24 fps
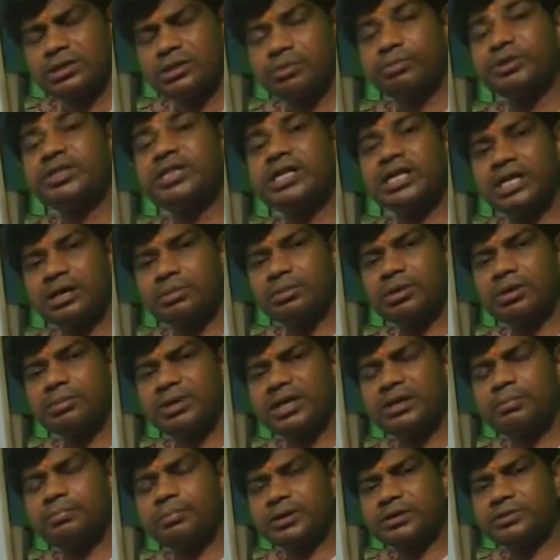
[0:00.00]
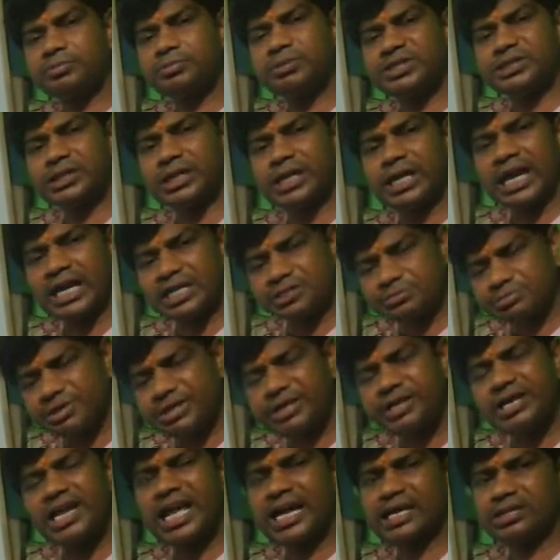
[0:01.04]
with the government permission has
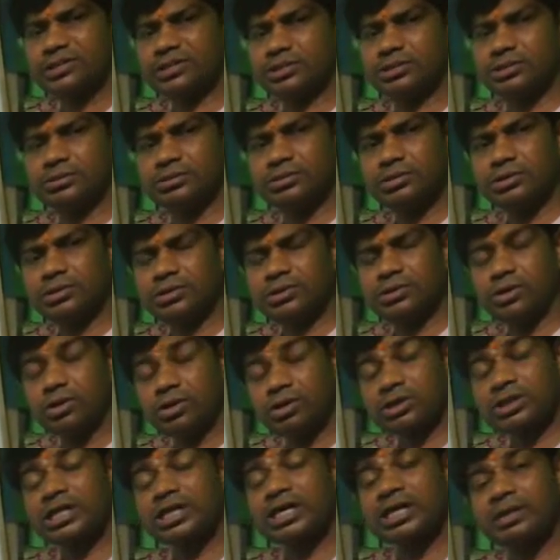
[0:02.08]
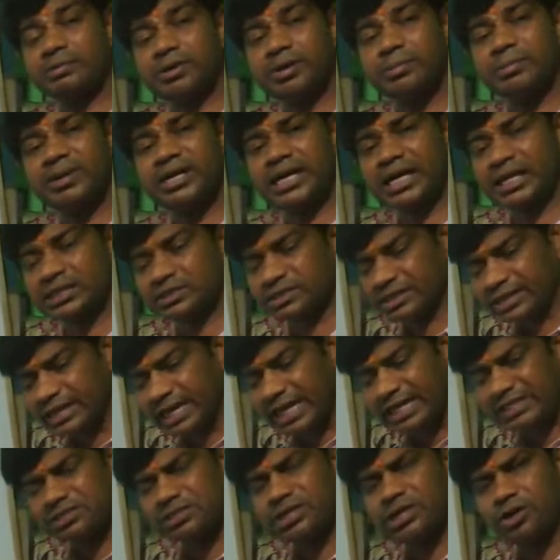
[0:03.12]
been relaxed, or the government has
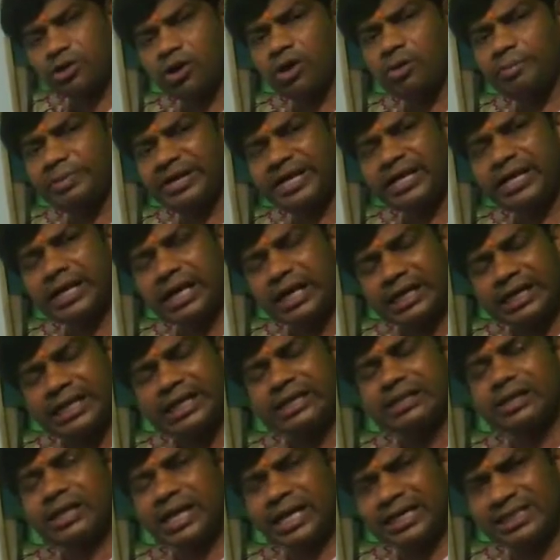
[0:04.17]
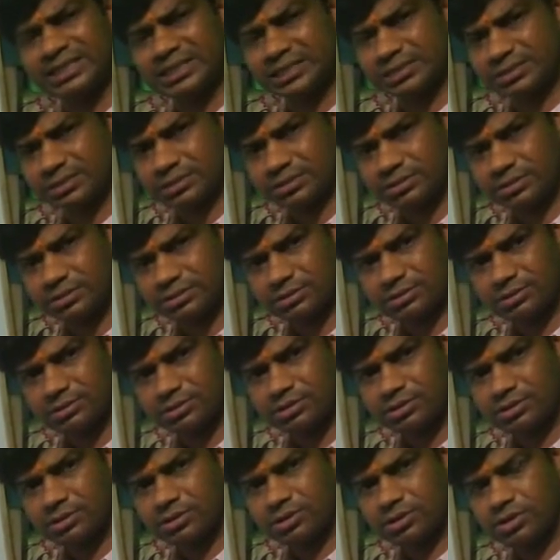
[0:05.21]
relaxed the norm in granting the license.
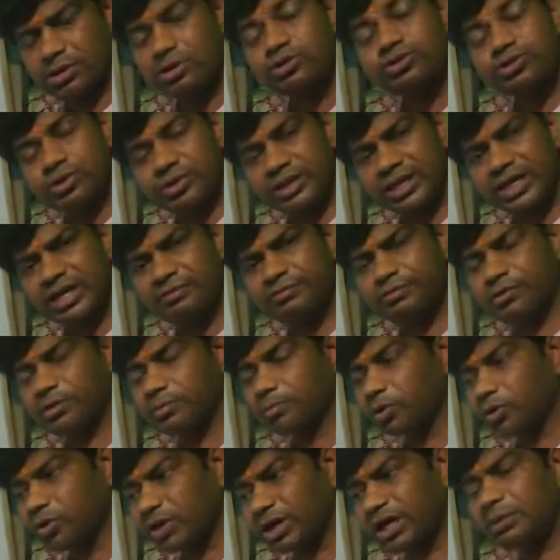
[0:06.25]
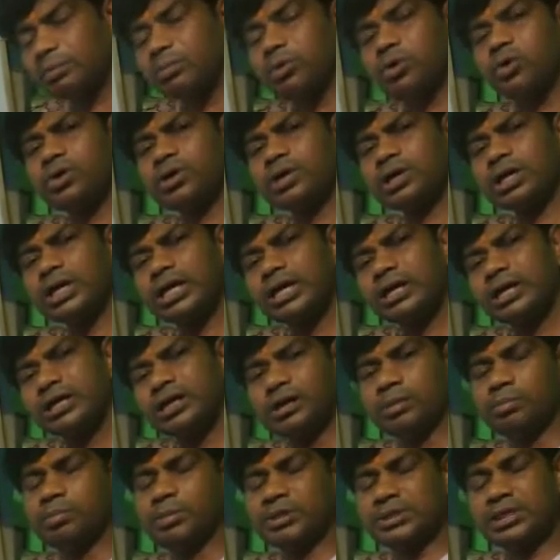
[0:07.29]
So therefore more and more
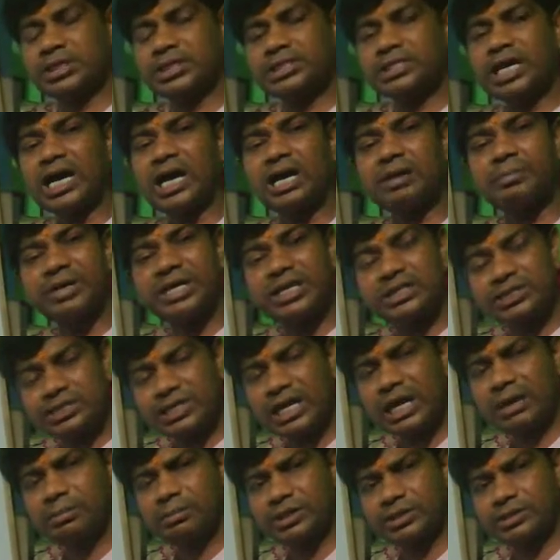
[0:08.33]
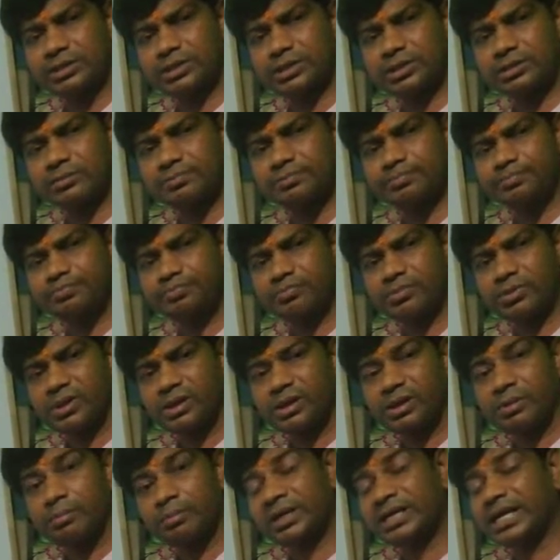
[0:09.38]
business are being established.
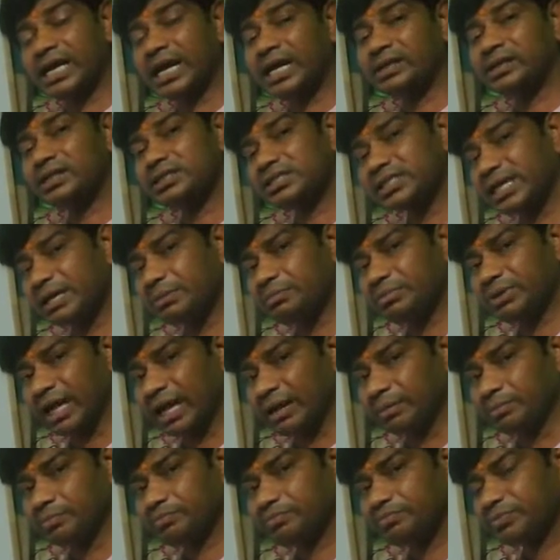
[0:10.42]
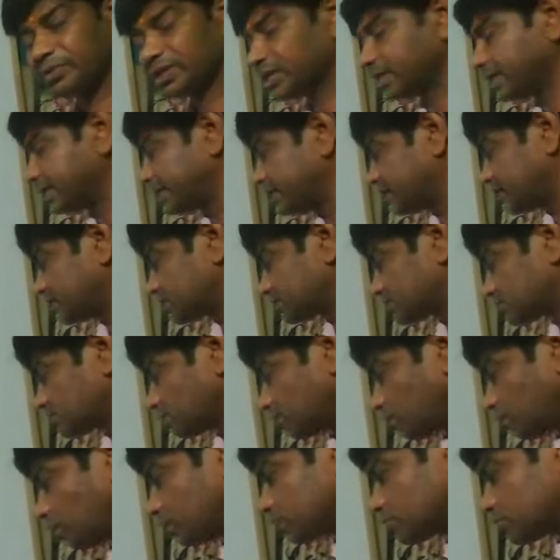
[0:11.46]
But at the same time, it has
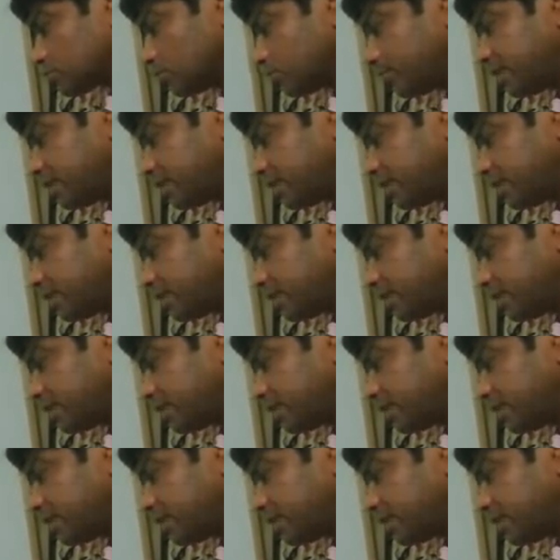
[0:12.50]
also